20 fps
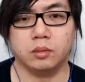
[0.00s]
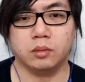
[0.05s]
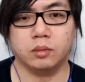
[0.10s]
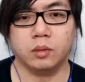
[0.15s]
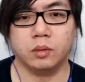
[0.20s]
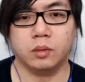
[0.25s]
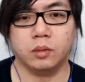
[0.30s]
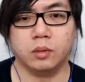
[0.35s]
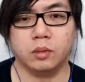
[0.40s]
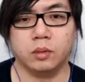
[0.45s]

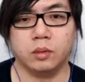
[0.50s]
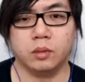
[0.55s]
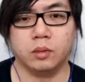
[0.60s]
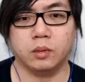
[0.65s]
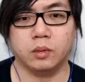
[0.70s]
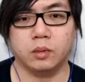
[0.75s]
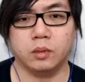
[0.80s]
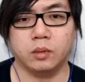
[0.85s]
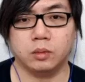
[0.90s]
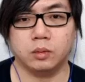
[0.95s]

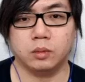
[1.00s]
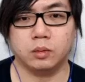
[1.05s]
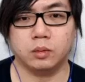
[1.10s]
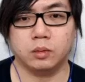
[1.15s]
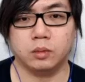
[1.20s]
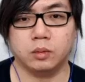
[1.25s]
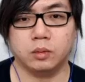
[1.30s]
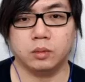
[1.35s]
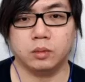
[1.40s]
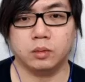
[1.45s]

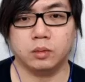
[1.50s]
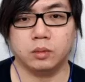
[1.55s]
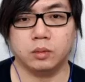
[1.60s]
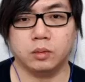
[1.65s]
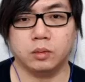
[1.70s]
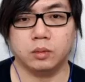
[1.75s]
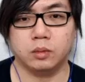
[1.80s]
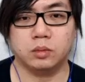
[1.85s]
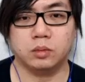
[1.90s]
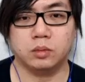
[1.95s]

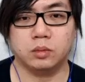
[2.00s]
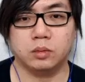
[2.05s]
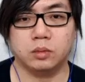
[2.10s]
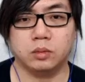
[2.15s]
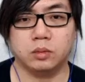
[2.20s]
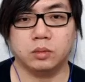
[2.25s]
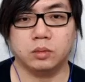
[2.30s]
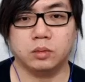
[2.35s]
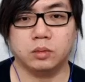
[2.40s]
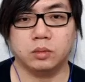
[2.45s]

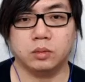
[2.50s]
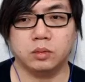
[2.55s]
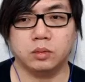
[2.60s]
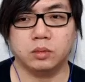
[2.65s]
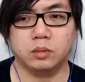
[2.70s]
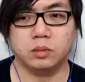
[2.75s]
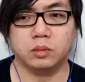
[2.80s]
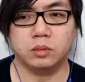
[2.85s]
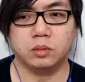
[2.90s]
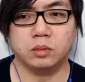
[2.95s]

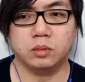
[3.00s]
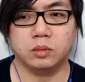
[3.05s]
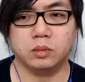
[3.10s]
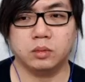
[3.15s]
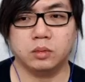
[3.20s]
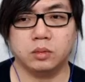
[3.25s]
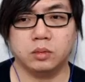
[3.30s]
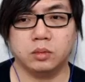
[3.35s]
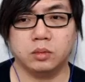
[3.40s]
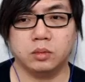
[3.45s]

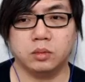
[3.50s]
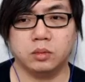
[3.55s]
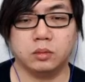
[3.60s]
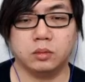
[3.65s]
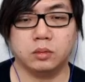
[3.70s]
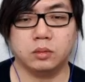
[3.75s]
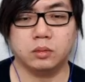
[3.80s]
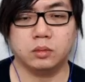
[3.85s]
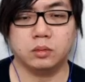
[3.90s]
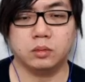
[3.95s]

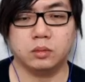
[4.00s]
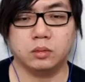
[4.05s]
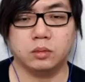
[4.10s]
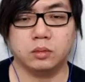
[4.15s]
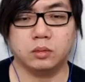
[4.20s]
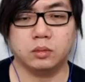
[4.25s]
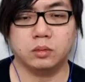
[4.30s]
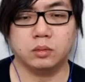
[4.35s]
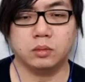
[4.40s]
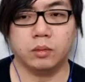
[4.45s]

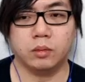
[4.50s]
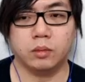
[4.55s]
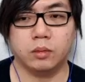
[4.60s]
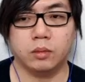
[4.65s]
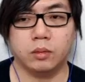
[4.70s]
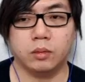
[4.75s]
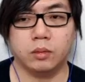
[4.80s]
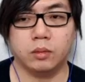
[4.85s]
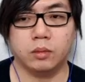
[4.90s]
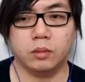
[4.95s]

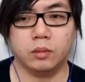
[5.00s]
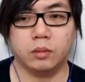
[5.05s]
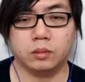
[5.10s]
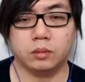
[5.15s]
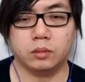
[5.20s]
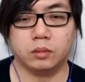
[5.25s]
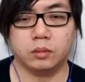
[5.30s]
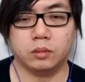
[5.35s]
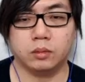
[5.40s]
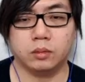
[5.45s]

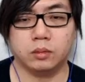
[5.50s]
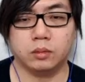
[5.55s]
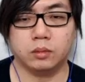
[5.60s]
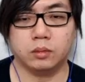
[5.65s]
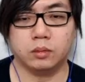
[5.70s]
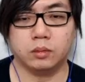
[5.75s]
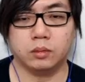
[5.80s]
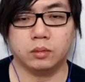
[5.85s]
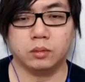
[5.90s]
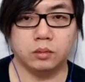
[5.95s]

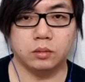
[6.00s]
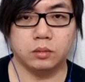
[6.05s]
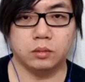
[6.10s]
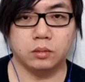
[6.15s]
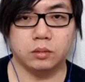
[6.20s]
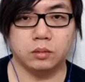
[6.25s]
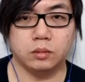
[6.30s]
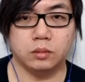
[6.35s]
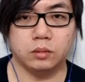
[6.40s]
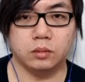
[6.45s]

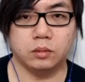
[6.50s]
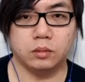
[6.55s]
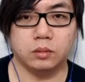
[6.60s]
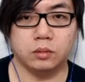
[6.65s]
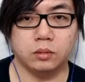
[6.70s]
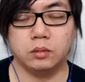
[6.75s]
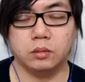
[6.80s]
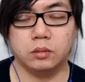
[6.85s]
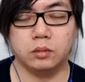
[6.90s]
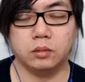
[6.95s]

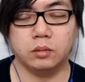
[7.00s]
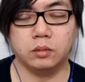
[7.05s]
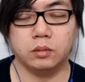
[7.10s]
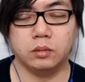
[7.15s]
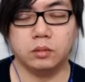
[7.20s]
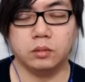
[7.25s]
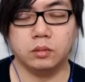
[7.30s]
[no speech]